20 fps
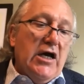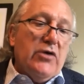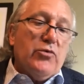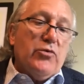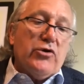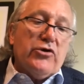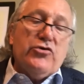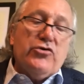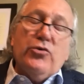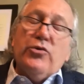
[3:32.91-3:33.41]

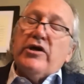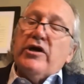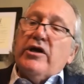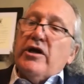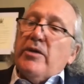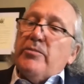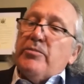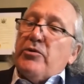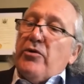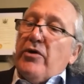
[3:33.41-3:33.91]
we're doing
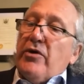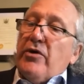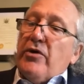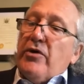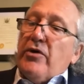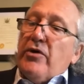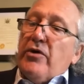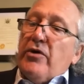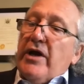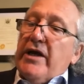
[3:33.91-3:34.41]
an
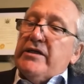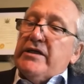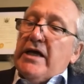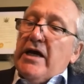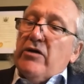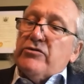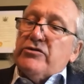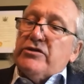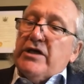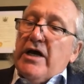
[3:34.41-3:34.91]
upgrade
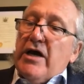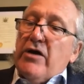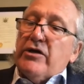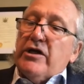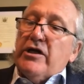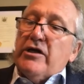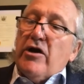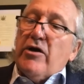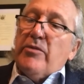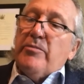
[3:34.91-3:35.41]
downtown
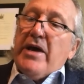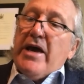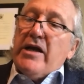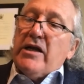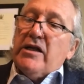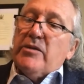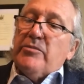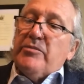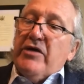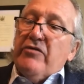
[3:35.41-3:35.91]
in our
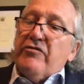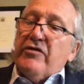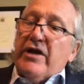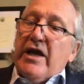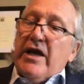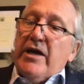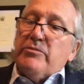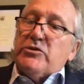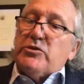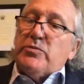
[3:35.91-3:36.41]
Battle of Beaver
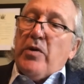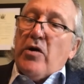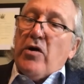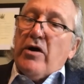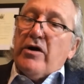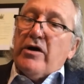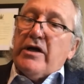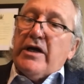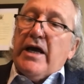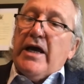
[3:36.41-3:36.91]
Dams
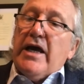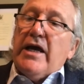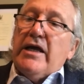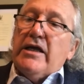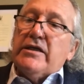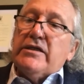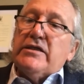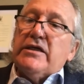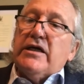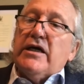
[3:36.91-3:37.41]
Park.
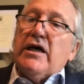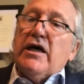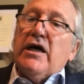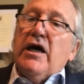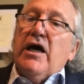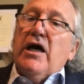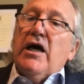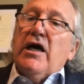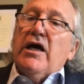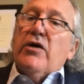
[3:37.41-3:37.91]
And uh,
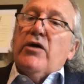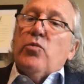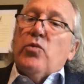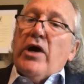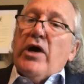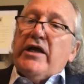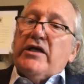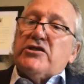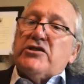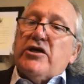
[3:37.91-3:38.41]
when
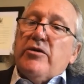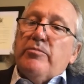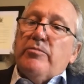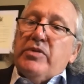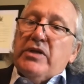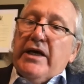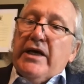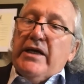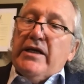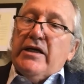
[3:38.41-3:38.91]
it's
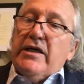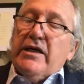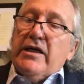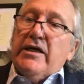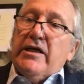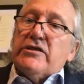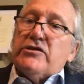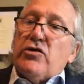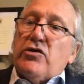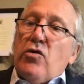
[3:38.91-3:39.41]
completed,
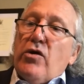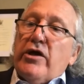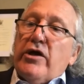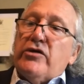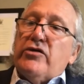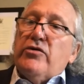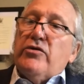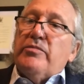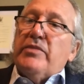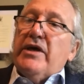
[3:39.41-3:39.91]
it's going
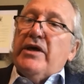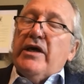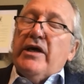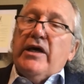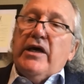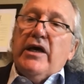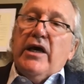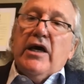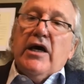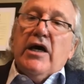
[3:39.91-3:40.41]
to
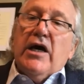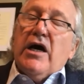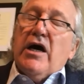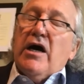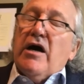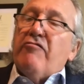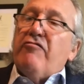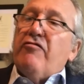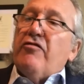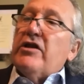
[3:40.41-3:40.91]
be
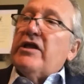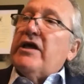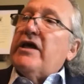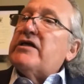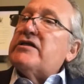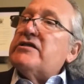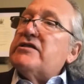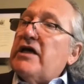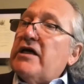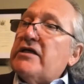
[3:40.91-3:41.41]
fully
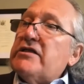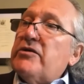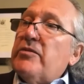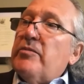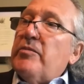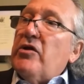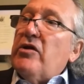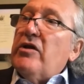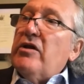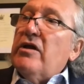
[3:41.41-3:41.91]

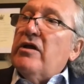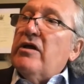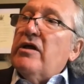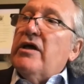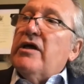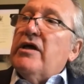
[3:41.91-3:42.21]
accessible.